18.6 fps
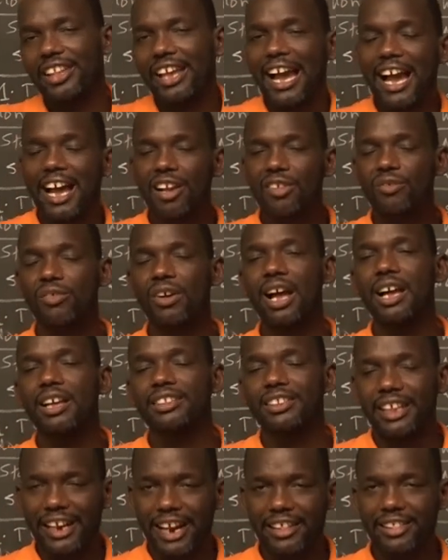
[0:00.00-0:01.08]
alpha,
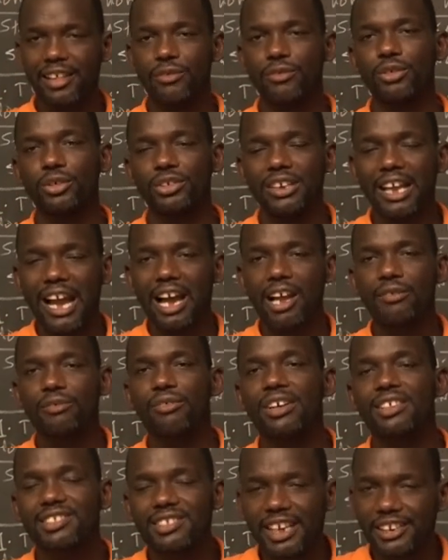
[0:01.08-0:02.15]
the Rutherford
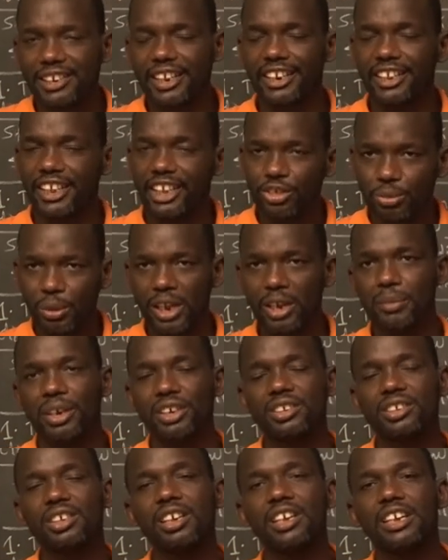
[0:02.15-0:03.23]
alpha scattering
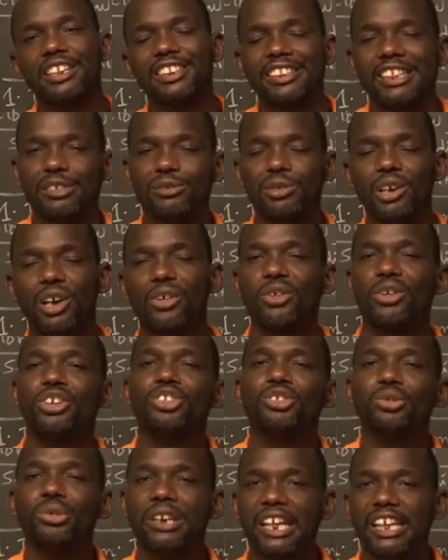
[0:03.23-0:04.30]
experiment that you are going
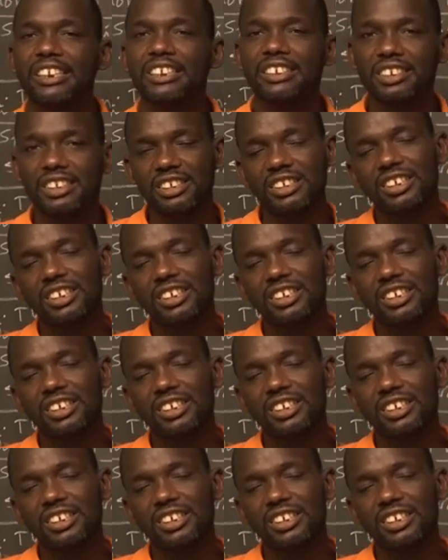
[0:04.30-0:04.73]
to learn it